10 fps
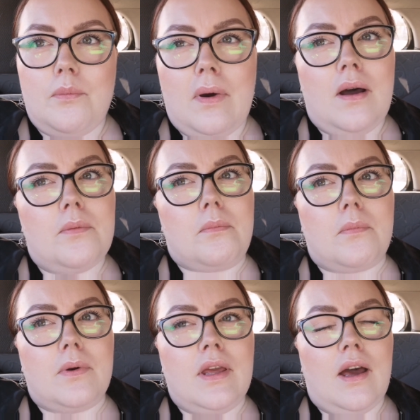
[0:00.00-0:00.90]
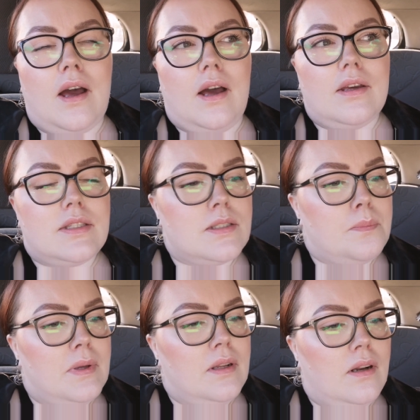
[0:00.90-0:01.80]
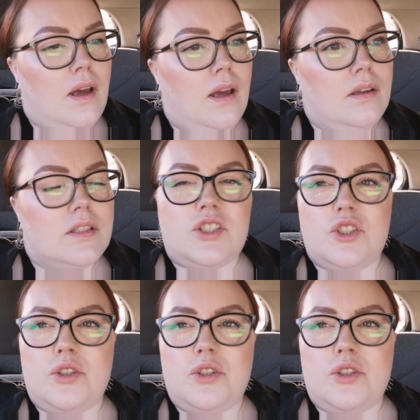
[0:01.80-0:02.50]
But yeah, it's been like